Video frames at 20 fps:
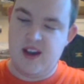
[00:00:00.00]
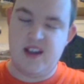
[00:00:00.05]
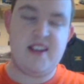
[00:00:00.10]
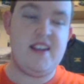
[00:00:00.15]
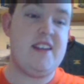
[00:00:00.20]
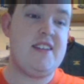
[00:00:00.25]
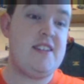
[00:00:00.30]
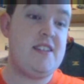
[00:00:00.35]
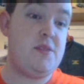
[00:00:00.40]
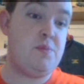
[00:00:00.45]

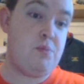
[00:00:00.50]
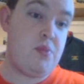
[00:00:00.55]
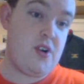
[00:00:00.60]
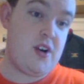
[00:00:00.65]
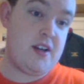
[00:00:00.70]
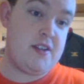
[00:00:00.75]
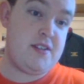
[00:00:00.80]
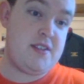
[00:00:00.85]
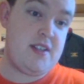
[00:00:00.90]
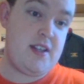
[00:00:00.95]
Yes, it's
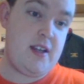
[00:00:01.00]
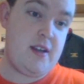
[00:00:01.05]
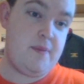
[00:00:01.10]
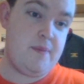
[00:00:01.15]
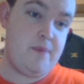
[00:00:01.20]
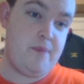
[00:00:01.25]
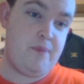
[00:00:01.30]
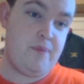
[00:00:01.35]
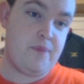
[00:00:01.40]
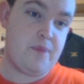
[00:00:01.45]
pricey.
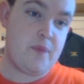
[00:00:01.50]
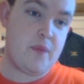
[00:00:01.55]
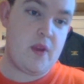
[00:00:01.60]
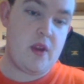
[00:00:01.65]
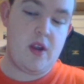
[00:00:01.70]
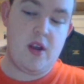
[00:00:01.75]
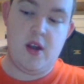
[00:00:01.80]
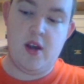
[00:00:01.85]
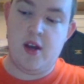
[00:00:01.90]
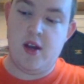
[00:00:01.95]

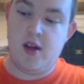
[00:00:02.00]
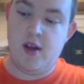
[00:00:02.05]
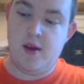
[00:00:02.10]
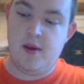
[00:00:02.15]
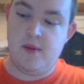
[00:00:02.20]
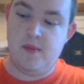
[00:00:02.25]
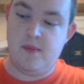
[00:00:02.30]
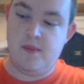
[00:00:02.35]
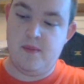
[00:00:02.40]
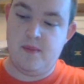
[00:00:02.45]

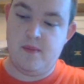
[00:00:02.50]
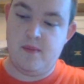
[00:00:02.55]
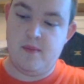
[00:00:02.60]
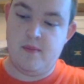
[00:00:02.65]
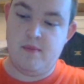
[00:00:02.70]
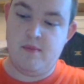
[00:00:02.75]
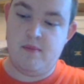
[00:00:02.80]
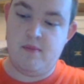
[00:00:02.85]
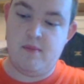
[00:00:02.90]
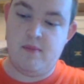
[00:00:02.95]

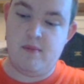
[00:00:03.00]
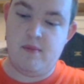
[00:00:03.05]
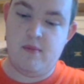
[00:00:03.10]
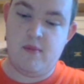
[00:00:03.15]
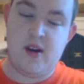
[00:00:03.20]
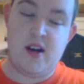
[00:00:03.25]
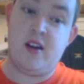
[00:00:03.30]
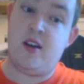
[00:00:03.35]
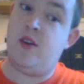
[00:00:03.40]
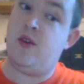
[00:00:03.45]

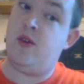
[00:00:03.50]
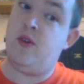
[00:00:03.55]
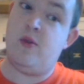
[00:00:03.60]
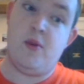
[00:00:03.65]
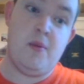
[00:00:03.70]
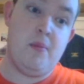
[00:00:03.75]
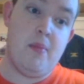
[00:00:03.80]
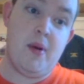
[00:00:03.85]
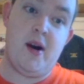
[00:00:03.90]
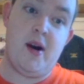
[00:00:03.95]
I don't
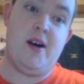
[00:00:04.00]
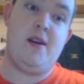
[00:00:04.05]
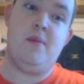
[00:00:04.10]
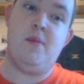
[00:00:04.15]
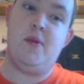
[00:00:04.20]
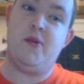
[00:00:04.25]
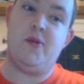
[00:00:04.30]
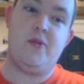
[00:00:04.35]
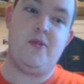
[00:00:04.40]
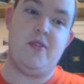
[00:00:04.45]
normally buy
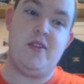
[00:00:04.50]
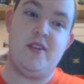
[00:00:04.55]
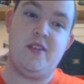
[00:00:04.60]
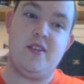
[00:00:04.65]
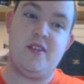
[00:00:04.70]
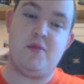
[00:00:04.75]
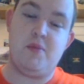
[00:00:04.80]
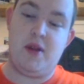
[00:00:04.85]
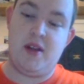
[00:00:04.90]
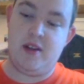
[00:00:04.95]
models this
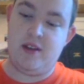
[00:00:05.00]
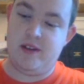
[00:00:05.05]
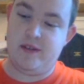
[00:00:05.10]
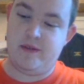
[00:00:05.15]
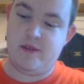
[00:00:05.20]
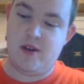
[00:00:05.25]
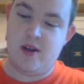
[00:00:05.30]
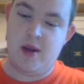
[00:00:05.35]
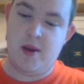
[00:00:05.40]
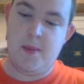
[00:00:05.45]
expensive,
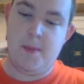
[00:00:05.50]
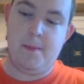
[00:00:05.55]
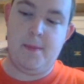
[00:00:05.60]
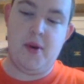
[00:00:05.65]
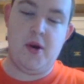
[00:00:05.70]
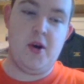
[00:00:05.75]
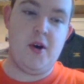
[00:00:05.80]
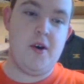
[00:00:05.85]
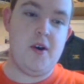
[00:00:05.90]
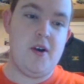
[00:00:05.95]

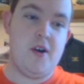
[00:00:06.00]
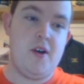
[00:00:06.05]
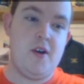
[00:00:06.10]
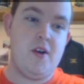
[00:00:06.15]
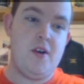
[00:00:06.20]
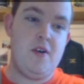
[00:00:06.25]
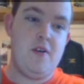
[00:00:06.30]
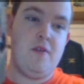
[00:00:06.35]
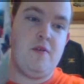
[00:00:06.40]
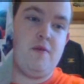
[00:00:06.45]
but
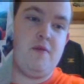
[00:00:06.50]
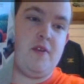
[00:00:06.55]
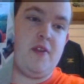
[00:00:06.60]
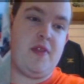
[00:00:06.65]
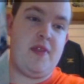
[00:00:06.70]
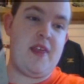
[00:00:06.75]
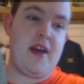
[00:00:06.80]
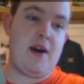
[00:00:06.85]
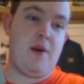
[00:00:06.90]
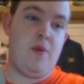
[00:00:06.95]
for
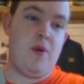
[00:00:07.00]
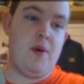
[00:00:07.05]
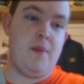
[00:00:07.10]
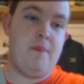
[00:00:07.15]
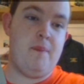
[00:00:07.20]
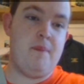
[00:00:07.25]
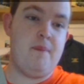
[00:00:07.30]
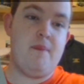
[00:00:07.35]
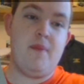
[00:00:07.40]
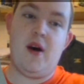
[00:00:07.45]
that one,
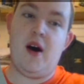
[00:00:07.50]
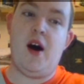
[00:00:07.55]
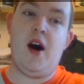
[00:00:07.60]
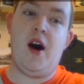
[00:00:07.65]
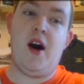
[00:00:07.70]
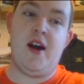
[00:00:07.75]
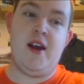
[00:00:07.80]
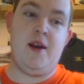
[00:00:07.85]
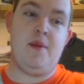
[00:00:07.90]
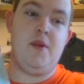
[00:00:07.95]

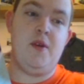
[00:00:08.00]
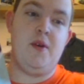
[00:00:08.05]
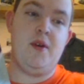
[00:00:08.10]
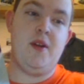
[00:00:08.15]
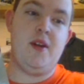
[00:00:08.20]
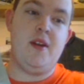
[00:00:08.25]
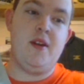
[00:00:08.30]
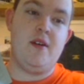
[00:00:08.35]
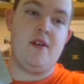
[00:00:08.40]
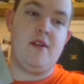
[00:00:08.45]
I am
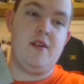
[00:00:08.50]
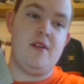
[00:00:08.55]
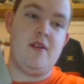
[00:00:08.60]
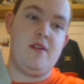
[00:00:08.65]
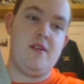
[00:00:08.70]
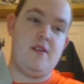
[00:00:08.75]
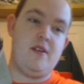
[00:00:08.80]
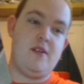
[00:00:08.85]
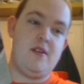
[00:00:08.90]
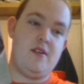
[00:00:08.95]
doing.
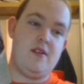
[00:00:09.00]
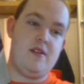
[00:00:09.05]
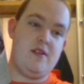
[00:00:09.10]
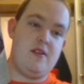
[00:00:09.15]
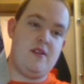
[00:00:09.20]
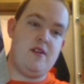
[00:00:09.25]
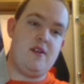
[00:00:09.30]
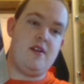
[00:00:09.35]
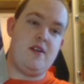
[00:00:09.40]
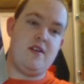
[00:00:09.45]

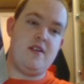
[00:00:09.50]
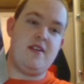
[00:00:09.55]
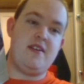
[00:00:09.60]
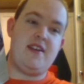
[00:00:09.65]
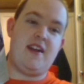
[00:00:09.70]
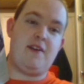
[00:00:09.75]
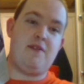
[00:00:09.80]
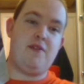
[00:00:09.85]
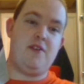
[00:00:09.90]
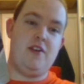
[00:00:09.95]

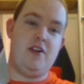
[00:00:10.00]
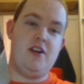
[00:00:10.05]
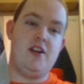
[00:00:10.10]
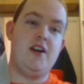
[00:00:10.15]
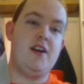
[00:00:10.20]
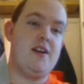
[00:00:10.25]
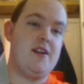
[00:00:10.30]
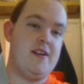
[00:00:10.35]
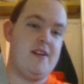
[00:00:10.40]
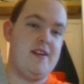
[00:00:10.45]
Definitely.